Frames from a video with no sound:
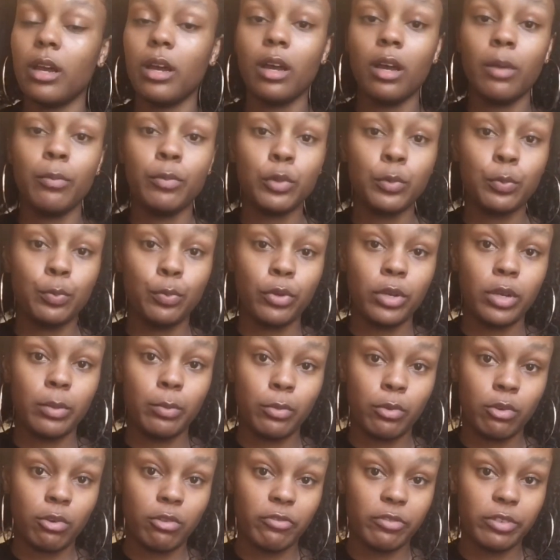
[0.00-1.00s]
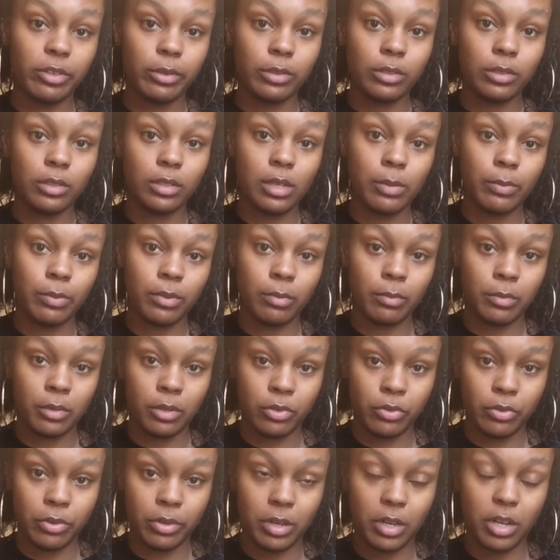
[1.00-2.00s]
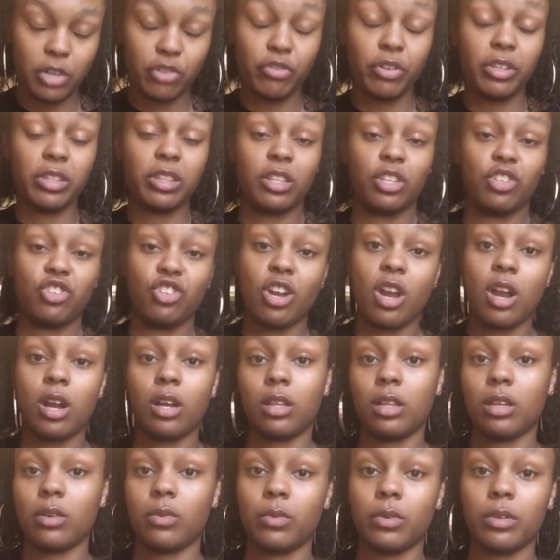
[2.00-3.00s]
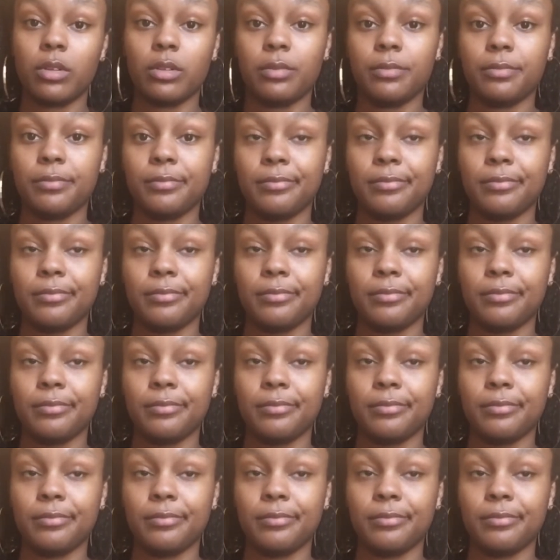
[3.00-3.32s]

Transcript: Upspring Milkflow supplement drink. I drink the chocolate one.